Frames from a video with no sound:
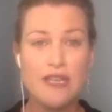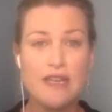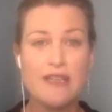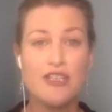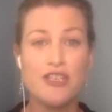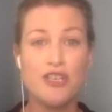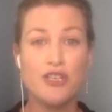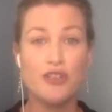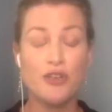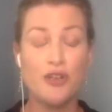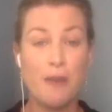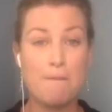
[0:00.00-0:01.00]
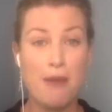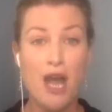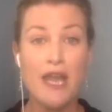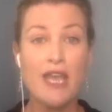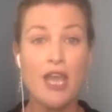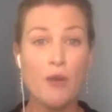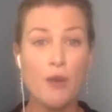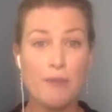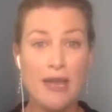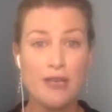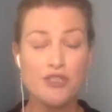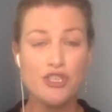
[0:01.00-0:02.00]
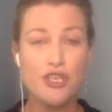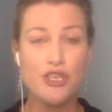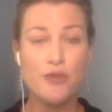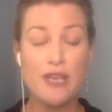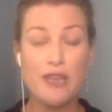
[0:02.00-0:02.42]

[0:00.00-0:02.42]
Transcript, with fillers: That should include a bio about you.